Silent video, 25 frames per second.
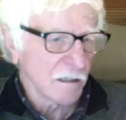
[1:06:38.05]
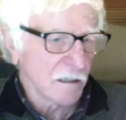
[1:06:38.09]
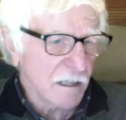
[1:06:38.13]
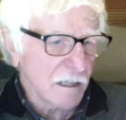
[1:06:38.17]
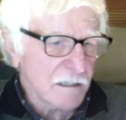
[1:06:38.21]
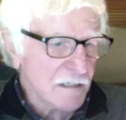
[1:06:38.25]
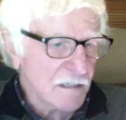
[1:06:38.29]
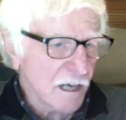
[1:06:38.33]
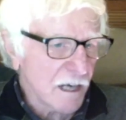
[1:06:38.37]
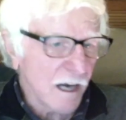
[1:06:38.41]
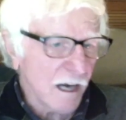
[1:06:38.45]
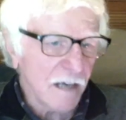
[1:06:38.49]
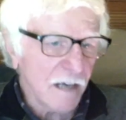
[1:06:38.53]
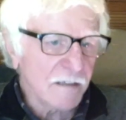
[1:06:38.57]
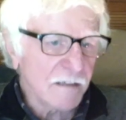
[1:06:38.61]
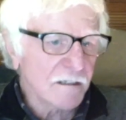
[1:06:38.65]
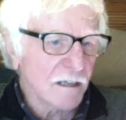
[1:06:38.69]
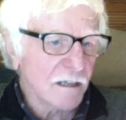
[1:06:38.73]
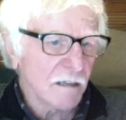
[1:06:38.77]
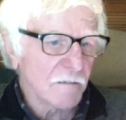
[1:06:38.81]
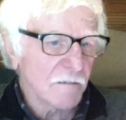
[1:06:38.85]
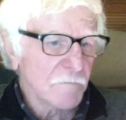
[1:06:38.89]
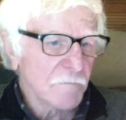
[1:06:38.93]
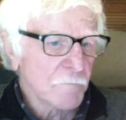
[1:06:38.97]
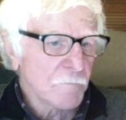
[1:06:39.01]
It's
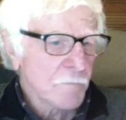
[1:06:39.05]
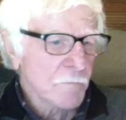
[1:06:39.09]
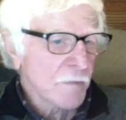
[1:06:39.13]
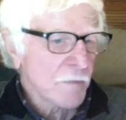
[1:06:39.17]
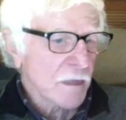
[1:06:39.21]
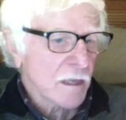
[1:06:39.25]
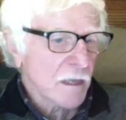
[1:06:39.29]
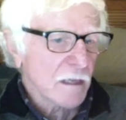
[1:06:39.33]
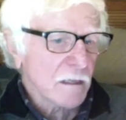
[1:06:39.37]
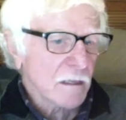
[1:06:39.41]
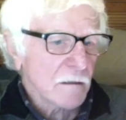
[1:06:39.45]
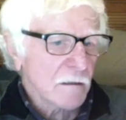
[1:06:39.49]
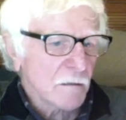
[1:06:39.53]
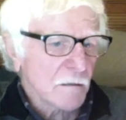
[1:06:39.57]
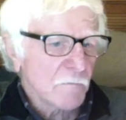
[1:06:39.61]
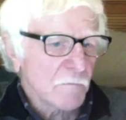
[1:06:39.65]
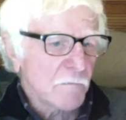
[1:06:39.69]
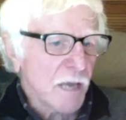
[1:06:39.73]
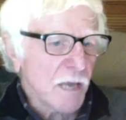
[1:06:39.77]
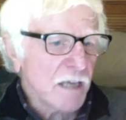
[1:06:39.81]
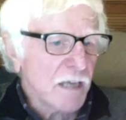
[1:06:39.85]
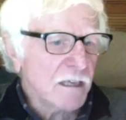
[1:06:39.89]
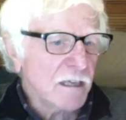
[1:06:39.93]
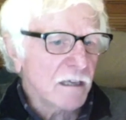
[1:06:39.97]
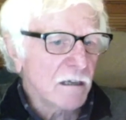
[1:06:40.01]
either
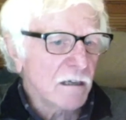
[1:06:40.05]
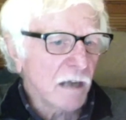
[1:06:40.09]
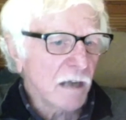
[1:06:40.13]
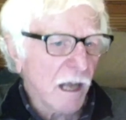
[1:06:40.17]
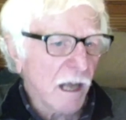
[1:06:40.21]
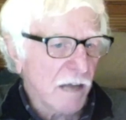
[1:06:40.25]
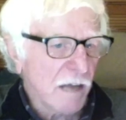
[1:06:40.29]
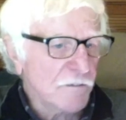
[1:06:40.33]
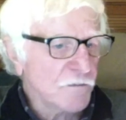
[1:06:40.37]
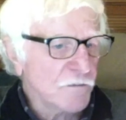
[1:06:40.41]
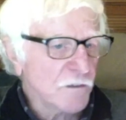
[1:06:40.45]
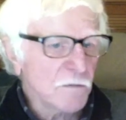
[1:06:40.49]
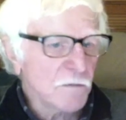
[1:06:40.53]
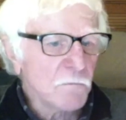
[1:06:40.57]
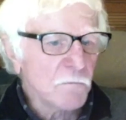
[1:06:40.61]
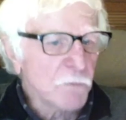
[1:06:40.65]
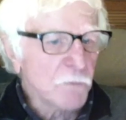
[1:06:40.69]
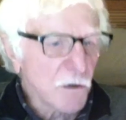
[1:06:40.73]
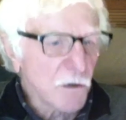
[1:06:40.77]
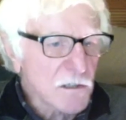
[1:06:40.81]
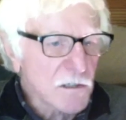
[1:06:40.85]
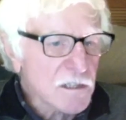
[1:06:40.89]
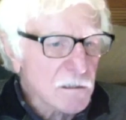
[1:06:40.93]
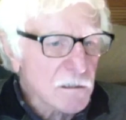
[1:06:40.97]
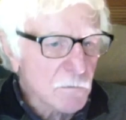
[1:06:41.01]
making life
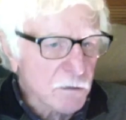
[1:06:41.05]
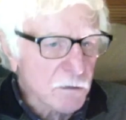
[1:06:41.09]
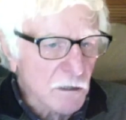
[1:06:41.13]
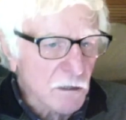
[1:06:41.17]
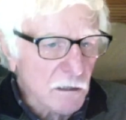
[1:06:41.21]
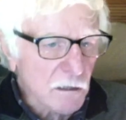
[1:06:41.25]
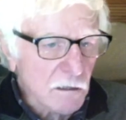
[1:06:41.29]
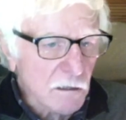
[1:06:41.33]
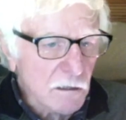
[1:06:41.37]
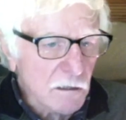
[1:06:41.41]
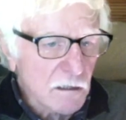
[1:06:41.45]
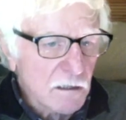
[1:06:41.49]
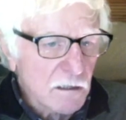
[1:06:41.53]
impossible